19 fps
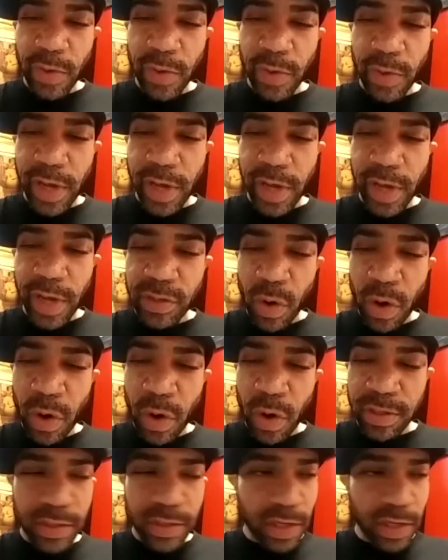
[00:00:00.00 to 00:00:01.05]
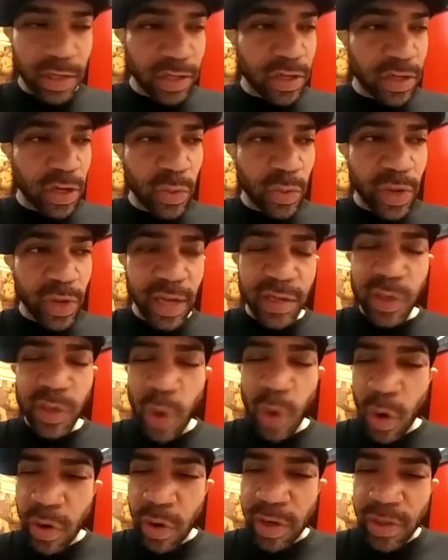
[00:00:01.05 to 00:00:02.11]
ain't torn, because we ain't
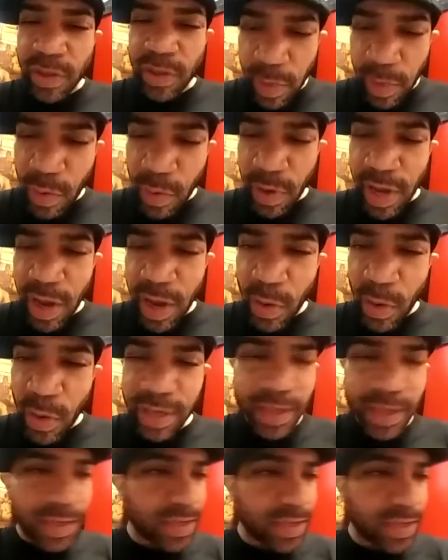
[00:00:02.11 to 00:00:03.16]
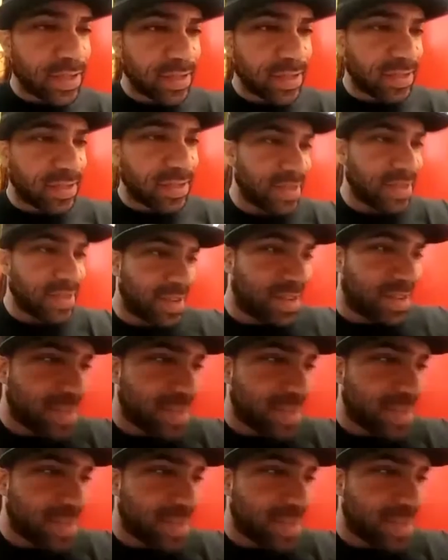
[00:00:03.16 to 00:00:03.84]
torn, don't mean we ain't working. no